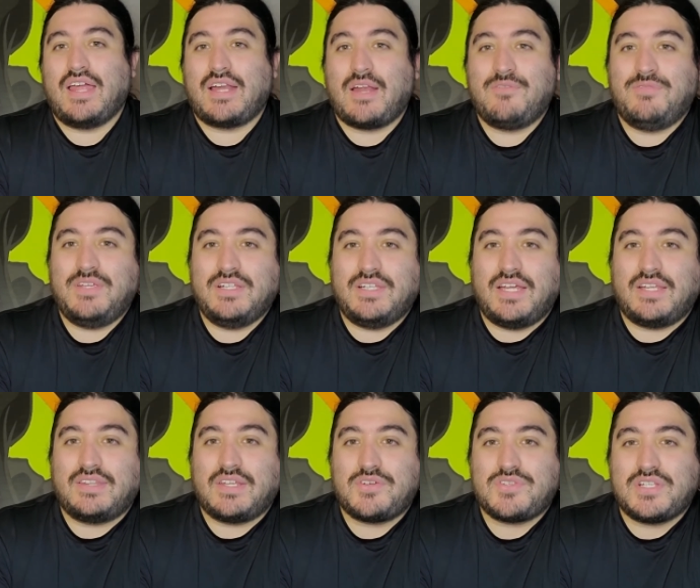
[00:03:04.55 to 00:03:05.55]
and i feel
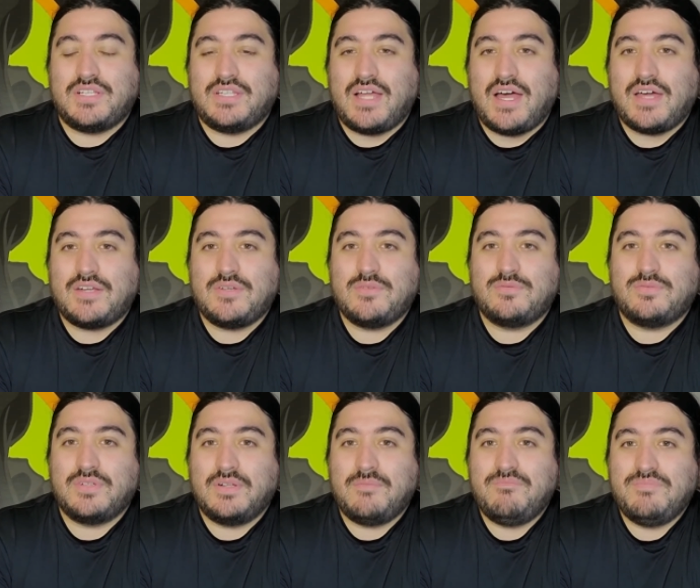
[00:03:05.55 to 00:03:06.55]
like there's a lot of